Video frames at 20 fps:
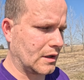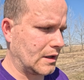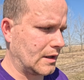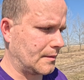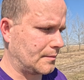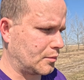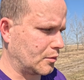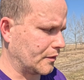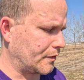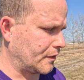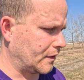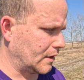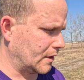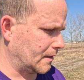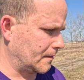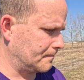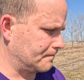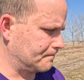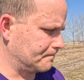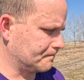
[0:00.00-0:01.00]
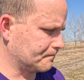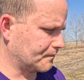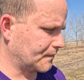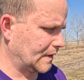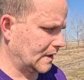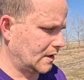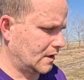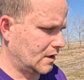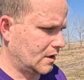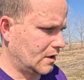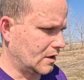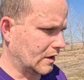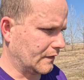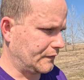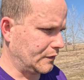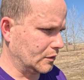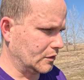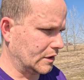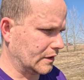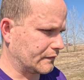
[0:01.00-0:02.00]
up with a
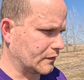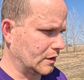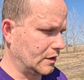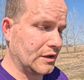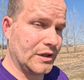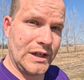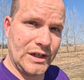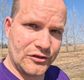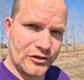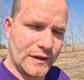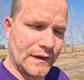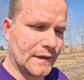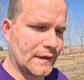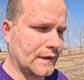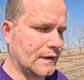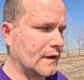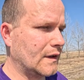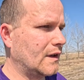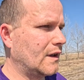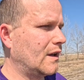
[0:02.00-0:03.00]
few different niches,